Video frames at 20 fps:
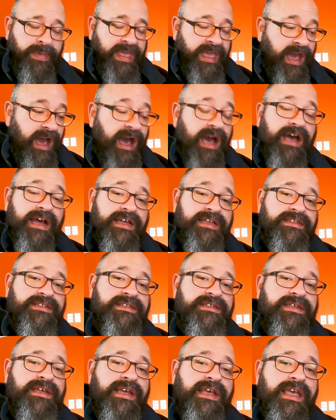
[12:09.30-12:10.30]

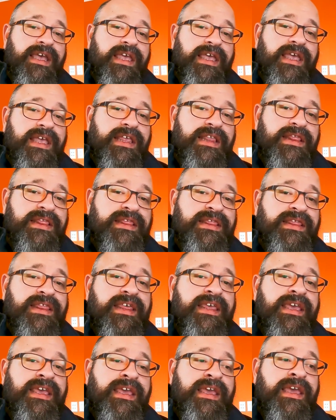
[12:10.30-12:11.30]
because
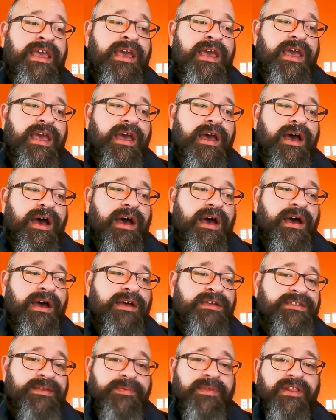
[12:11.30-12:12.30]
something
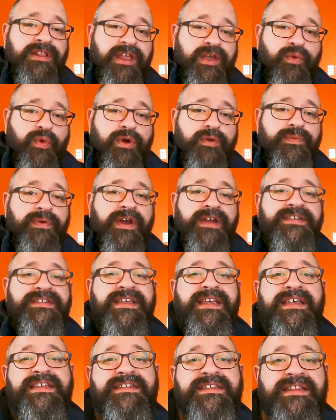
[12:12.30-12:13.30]
like
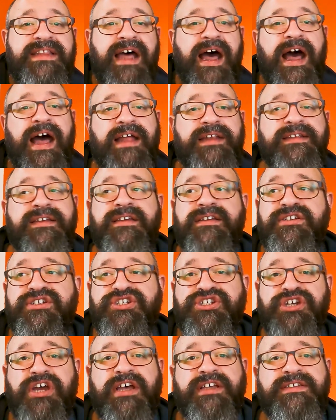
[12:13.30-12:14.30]
WordPress is not
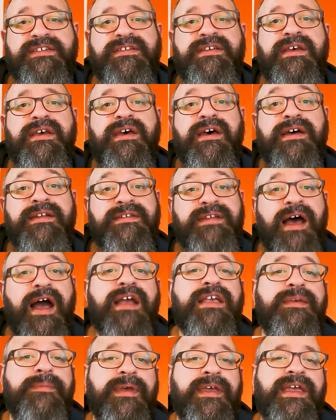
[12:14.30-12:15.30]
just a
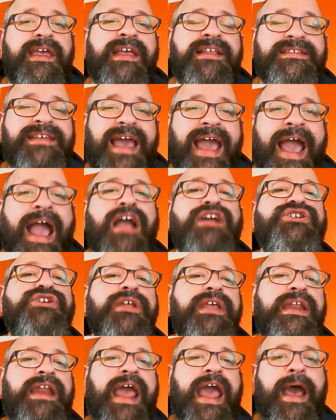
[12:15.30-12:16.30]
document. It's
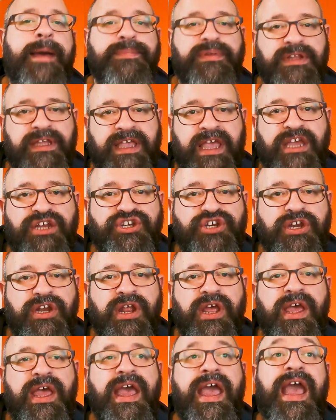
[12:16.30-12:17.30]
actually an
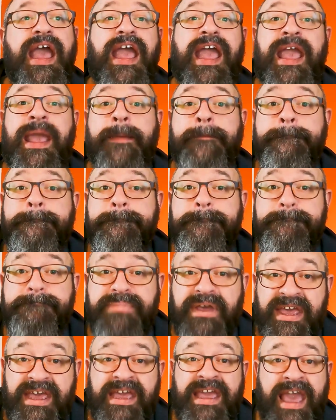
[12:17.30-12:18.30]
application, a
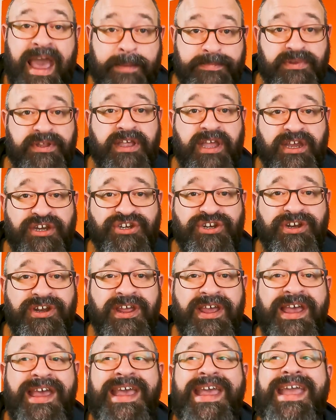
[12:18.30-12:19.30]
big application.
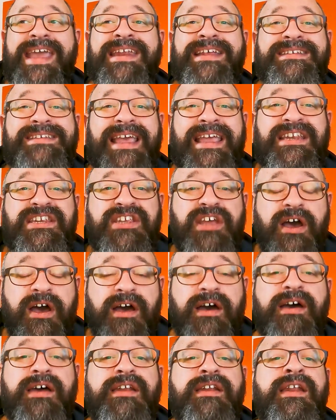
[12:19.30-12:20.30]
It is a
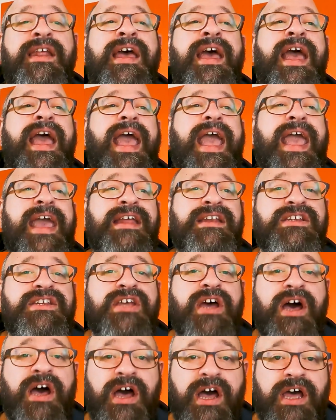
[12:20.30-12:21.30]
ton
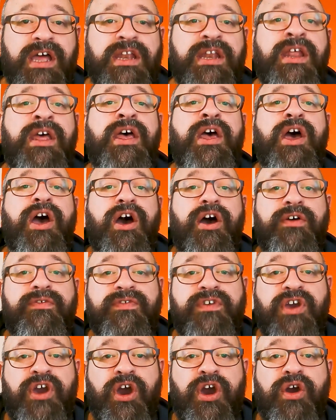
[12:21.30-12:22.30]
and ton
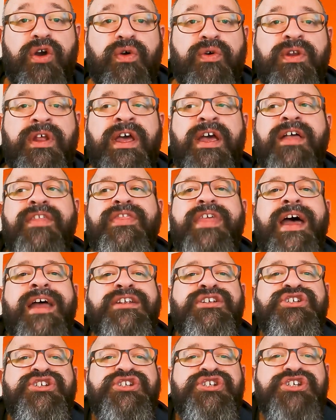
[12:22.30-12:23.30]
of code
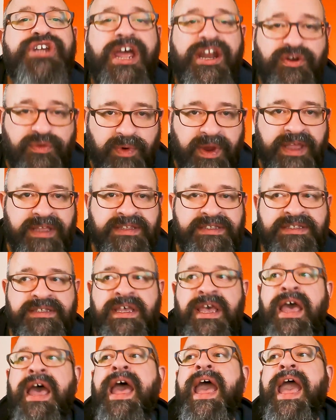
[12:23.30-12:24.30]
that
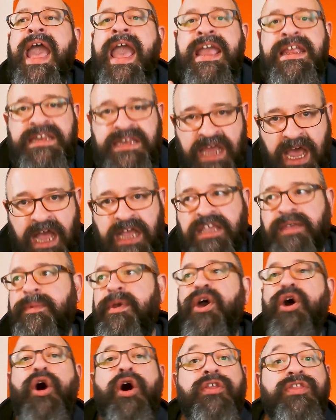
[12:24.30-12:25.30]
generates a
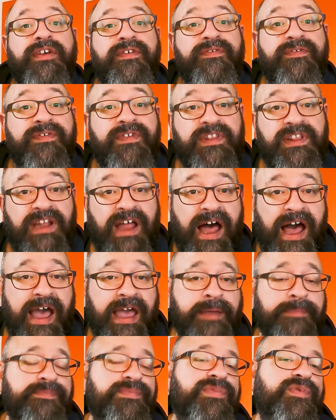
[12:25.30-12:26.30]
document on the
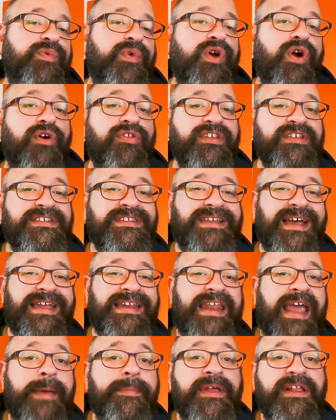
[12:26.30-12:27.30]
fly. We call this
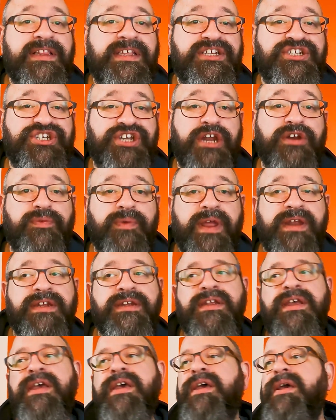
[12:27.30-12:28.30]
dynamically
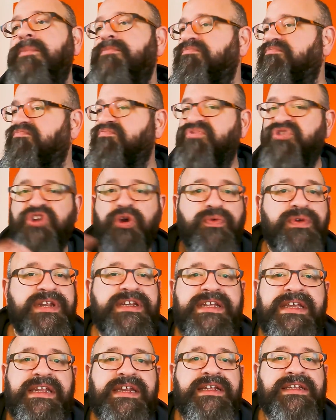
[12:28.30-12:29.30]
generated. Don't
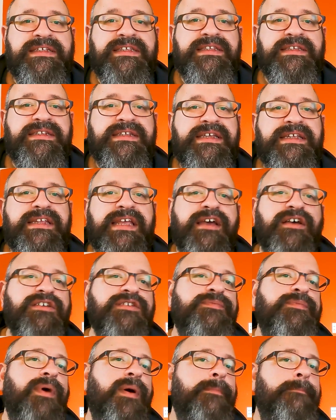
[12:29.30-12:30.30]
need to get into the
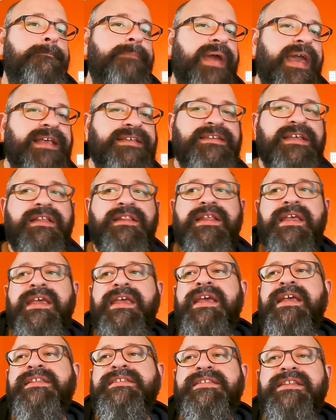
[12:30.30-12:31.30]
details, but
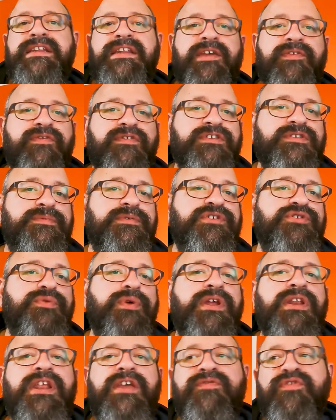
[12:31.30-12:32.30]
basically it's the difference
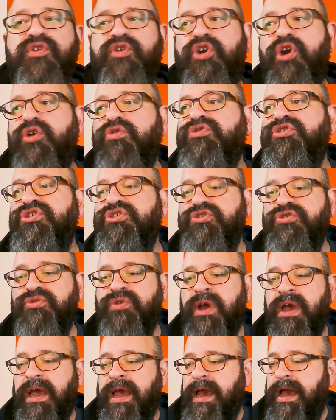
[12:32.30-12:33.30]
between if you go
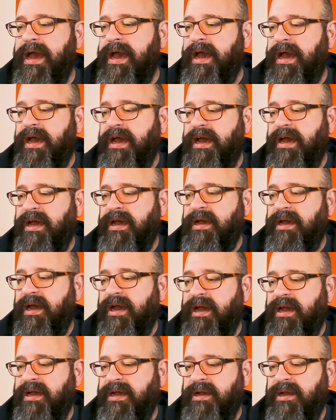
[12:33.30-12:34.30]
to
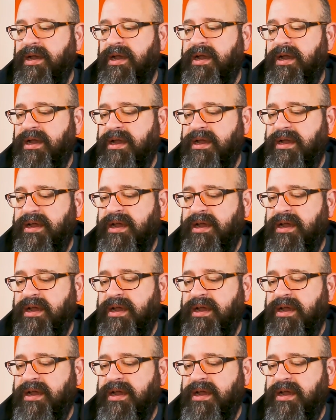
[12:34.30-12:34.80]
a